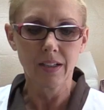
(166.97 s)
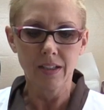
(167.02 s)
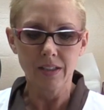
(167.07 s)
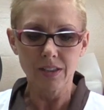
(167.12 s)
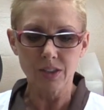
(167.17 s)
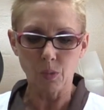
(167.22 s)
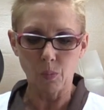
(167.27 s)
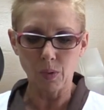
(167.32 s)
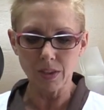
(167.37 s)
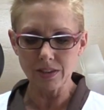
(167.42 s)

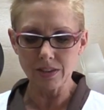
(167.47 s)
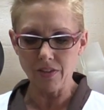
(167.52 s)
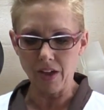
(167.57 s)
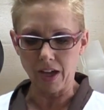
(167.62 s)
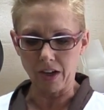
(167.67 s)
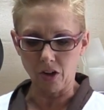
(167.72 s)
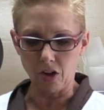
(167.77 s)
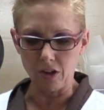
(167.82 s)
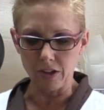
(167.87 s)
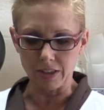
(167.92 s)
So once
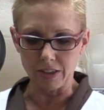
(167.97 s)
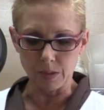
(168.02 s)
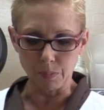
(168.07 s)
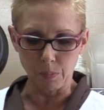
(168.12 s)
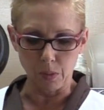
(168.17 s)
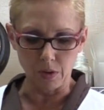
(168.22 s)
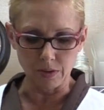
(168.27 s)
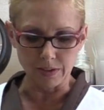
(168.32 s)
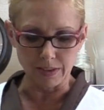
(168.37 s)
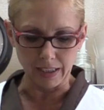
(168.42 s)
that all is
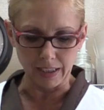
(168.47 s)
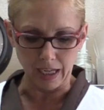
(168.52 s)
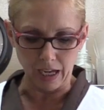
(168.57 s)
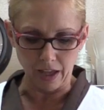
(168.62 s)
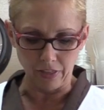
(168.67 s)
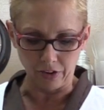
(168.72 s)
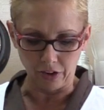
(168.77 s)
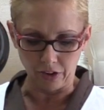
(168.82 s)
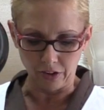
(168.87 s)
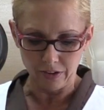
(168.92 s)
pulled
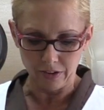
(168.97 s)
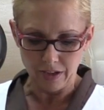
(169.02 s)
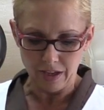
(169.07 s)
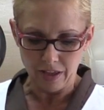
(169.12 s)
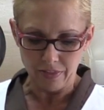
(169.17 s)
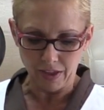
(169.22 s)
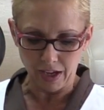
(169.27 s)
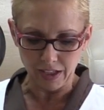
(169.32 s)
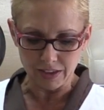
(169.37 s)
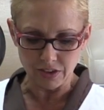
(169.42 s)
together,
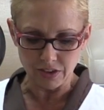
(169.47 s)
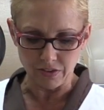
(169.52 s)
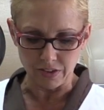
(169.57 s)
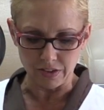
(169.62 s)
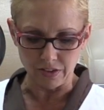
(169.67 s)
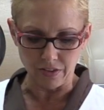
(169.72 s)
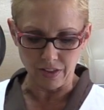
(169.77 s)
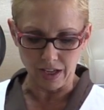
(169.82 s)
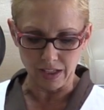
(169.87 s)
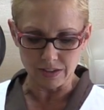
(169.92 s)
that's
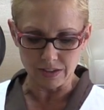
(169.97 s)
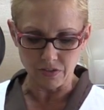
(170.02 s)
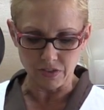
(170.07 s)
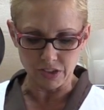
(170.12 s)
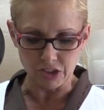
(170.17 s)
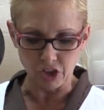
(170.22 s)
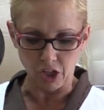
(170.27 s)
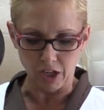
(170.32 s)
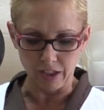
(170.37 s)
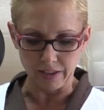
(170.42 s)
the
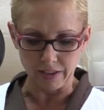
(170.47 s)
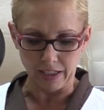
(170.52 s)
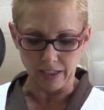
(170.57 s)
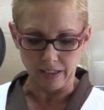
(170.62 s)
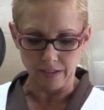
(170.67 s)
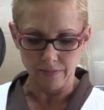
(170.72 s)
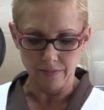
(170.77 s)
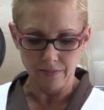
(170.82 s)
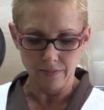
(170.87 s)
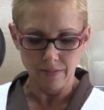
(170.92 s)
chutney.